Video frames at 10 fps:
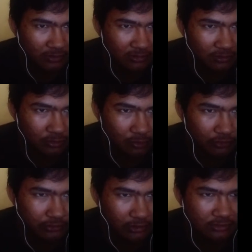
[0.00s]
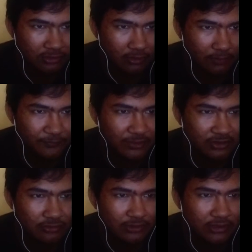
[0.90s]
totals of the
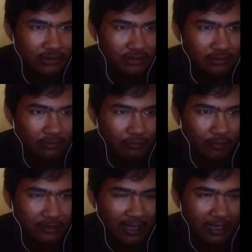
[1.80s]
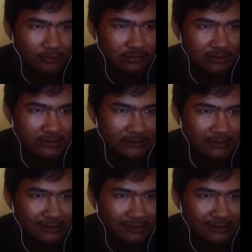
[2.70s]
students' correct answer